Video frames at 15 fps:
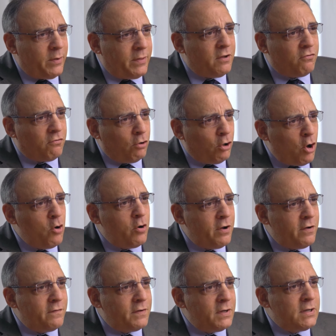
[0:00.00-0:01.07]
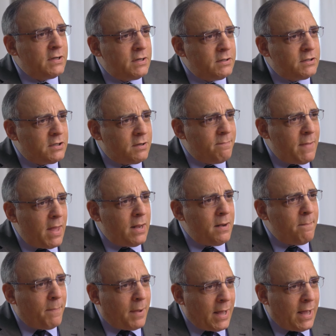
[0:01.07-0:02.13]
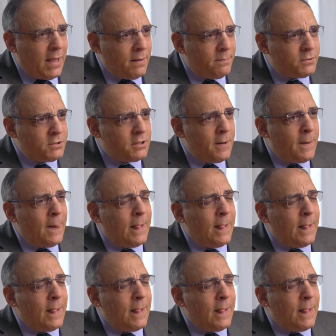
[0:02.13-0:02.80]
with this load of cement pipes